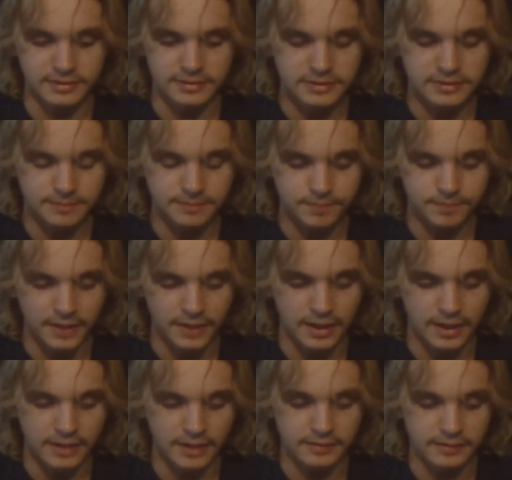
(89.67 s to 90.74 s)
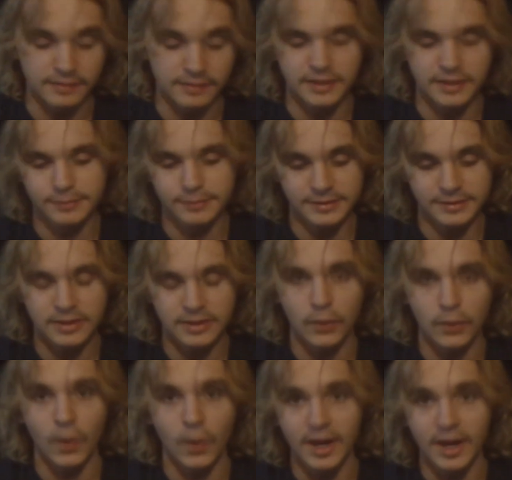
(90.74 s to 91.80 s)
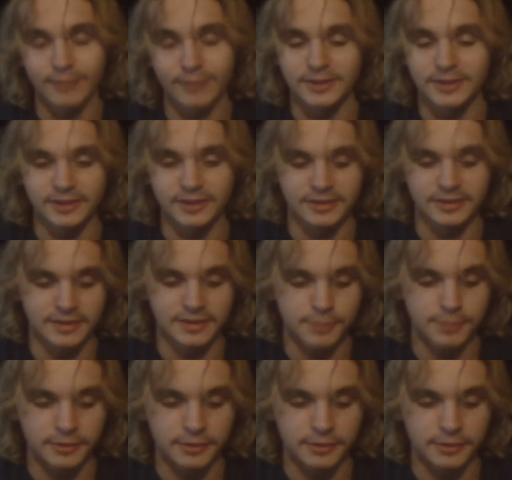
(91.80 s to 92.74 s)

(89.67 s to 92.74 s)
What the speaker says: and that's basically why I'm starting this podcast.